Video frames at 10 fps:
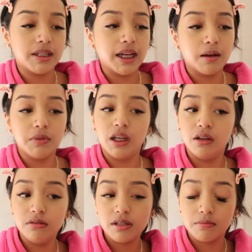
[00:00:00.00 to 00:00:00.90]
they come to
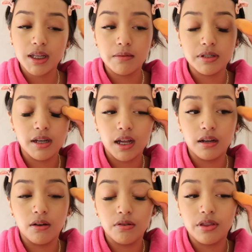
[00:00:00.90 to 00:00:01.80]
you, sometimes you gotta
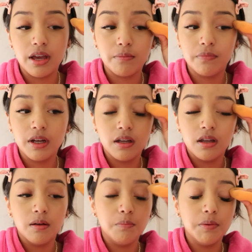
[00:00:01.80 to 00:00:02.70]
go to them.
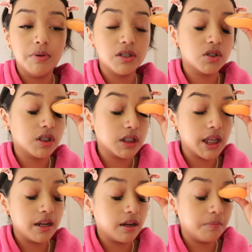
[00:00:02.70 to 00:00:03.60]
But bitch, just
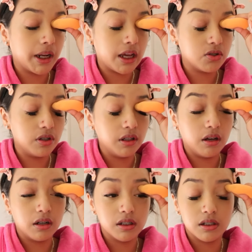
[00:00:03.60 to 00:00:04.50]
let it come naturally,
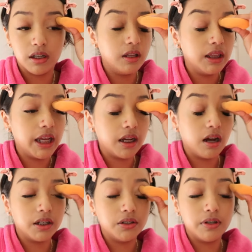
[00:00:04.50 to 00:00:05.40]
honestly. Let
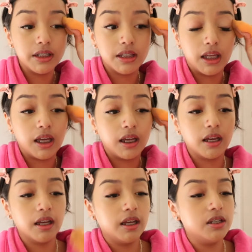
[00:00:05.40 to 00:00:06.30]
God do his thing.
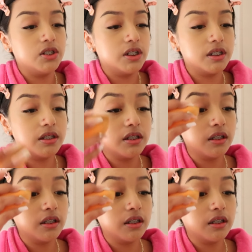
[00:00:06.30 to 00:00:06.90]
Just